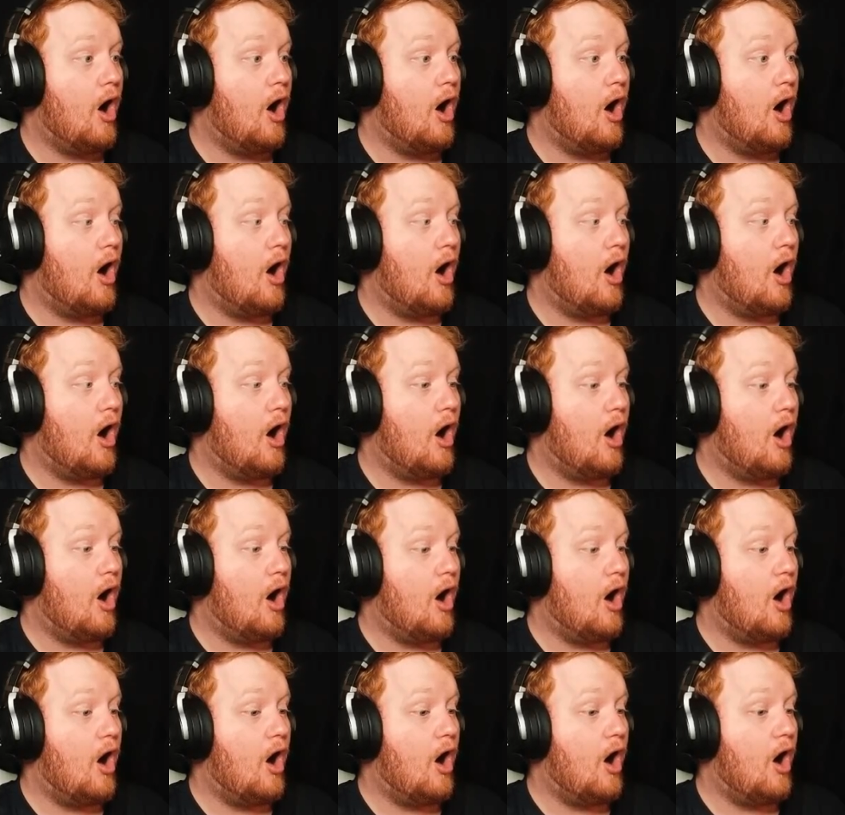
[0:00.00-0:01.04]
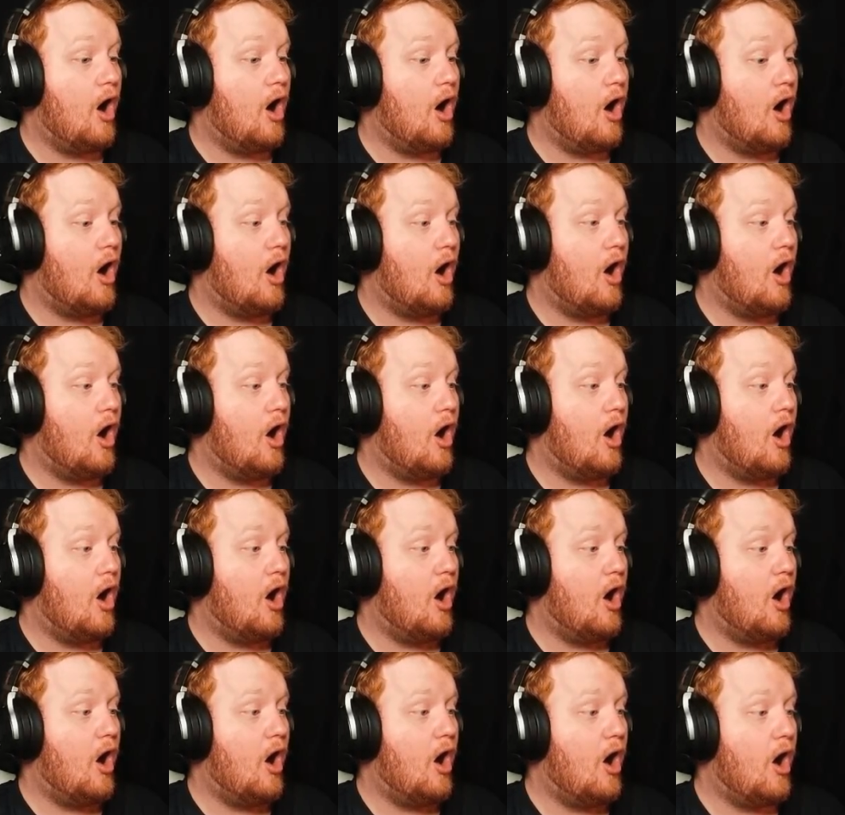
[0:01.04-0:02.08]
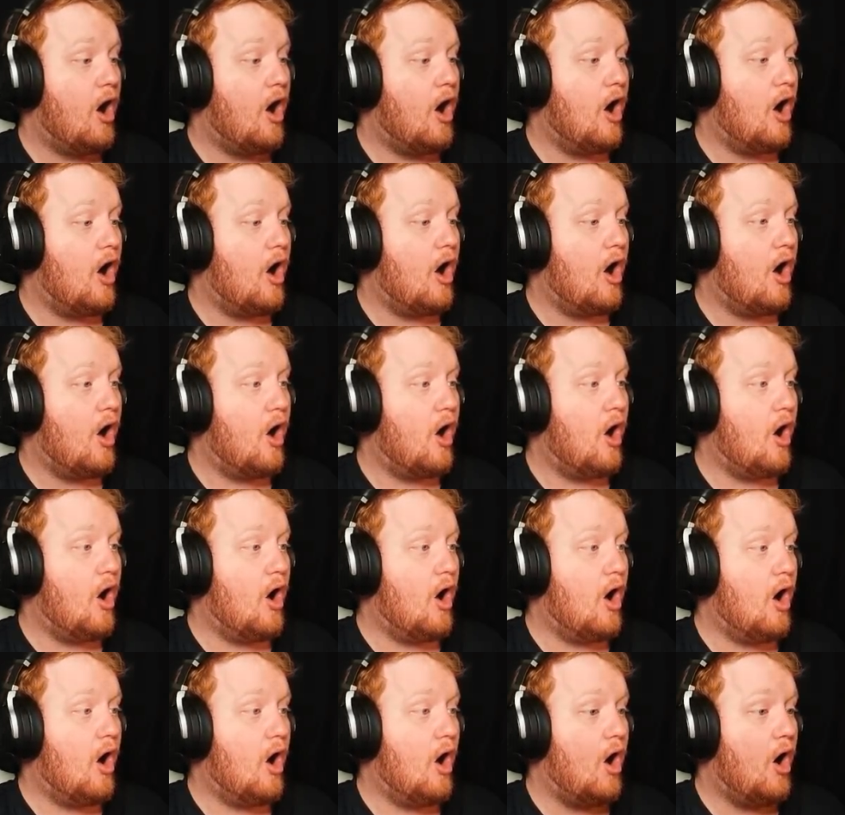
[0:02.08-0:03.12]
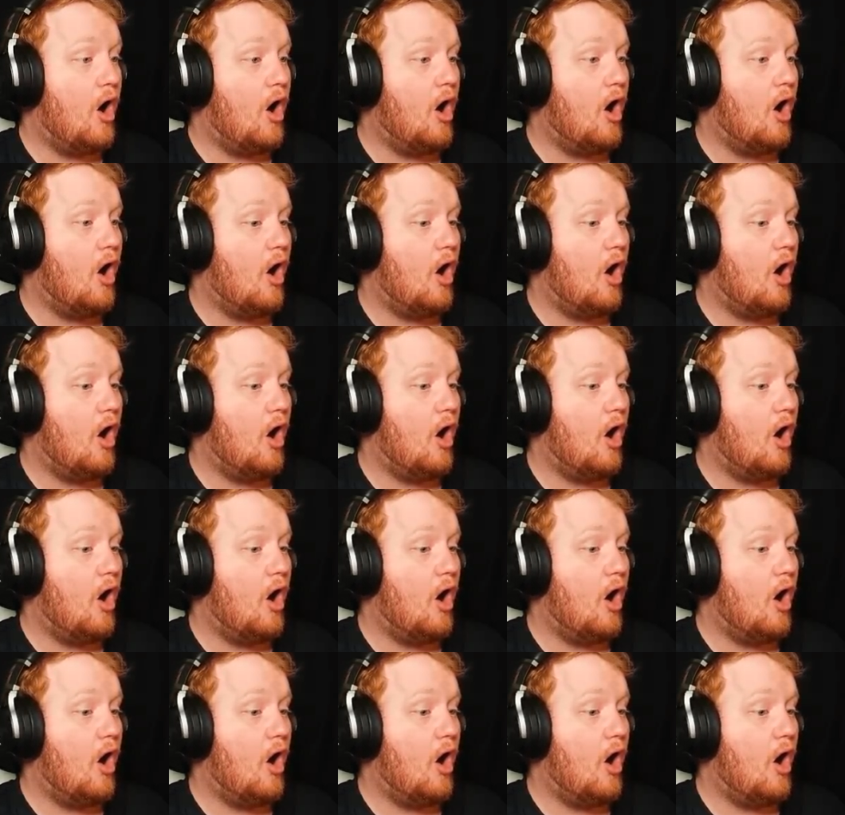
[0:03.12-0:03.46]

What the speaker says: Nothing is said.